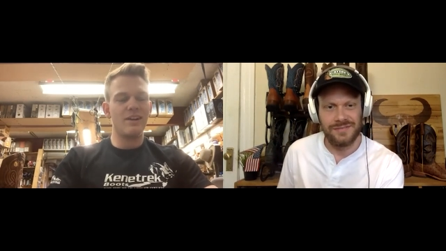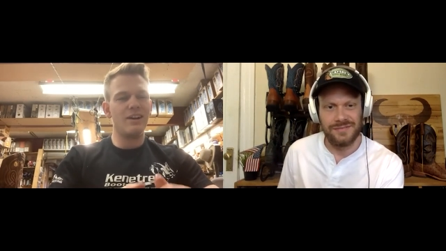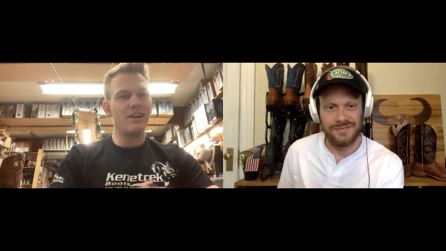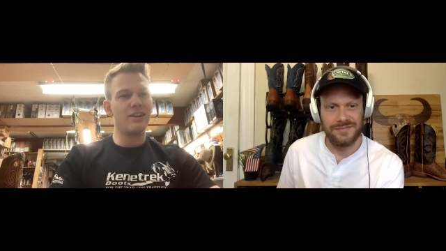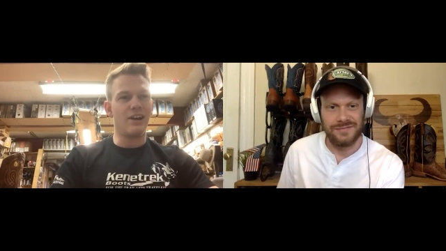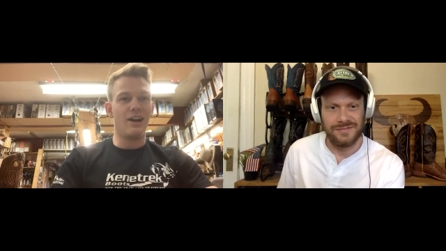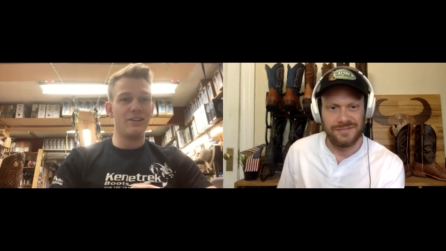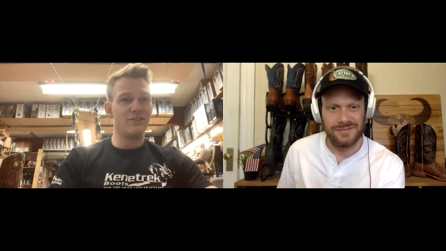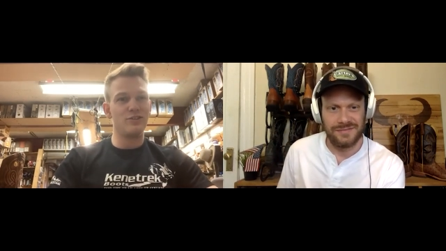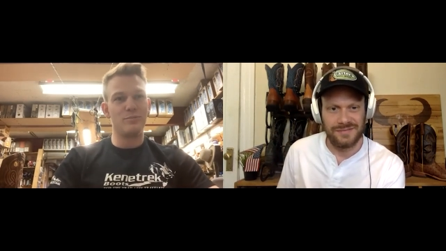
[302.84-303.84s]
Speaker 1: Uh, the
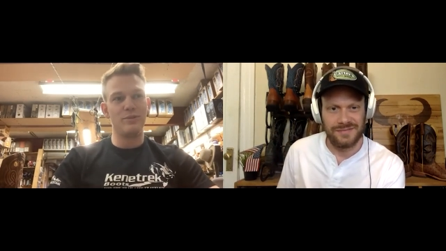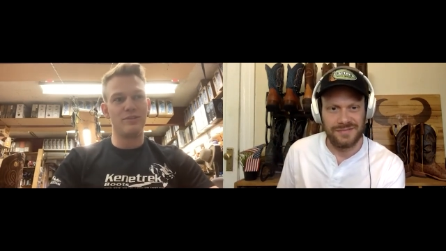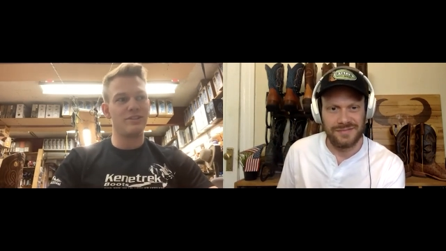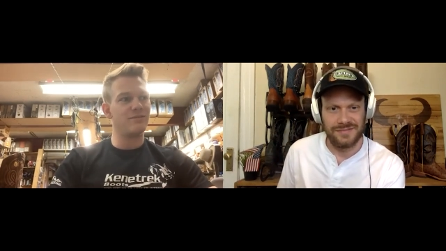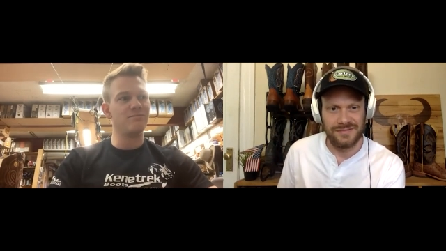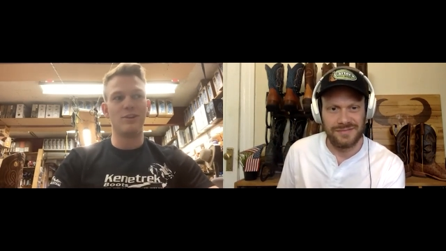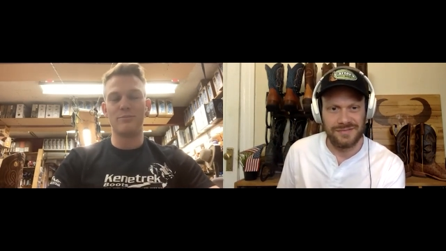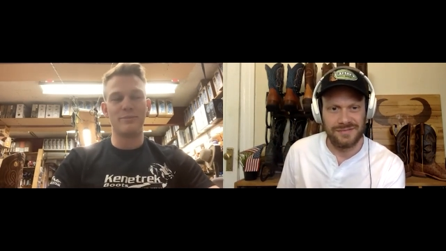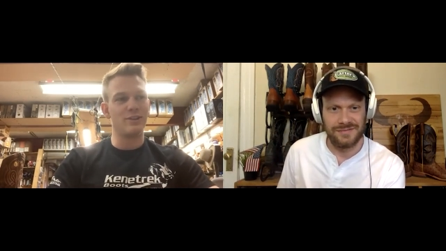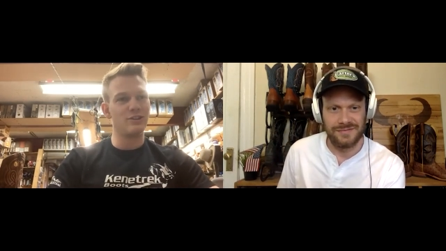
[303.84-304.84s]
ostrich boots, nope,
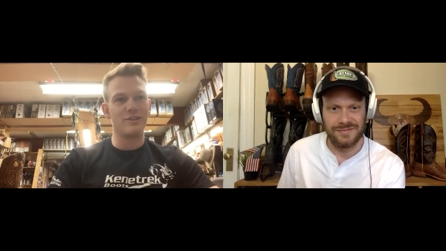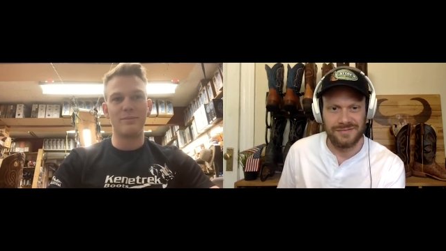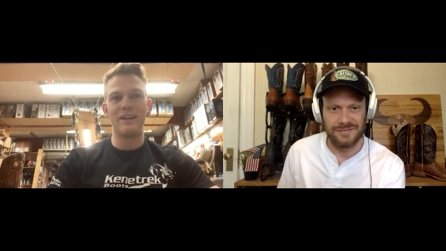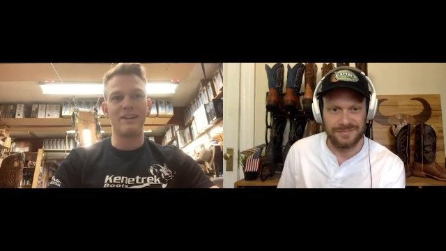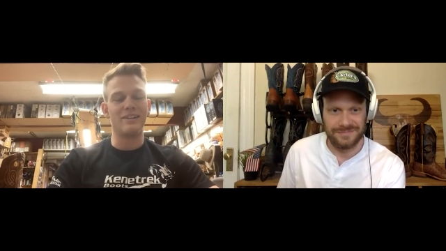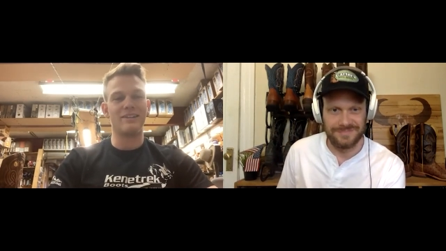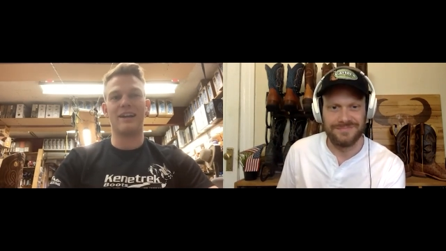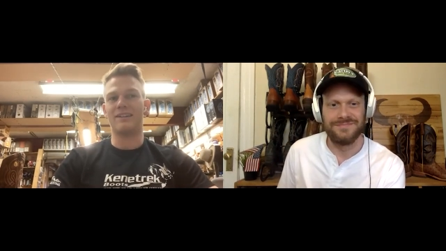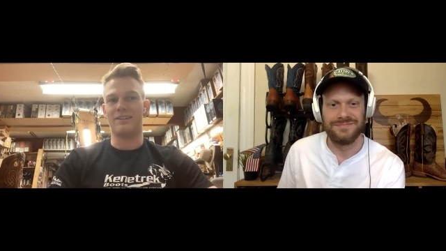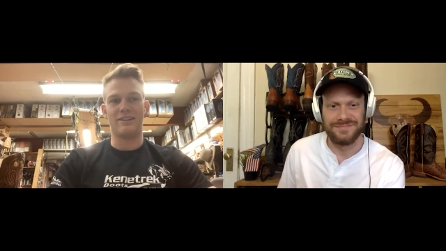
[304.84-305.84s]
they're just made
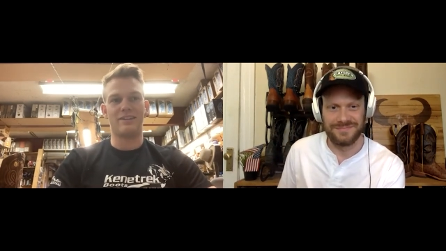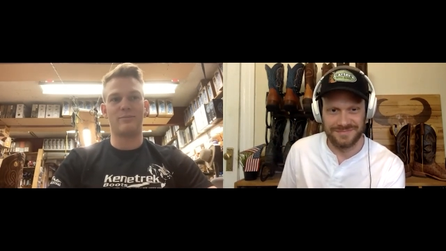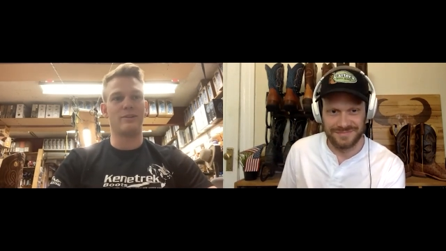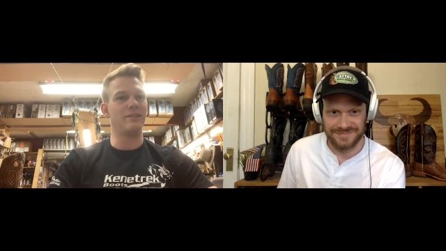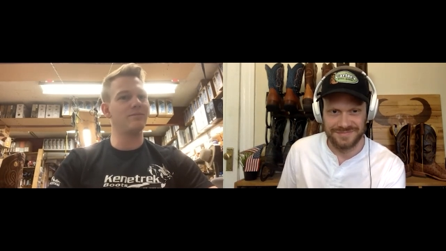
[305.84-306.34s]
exactly the same way.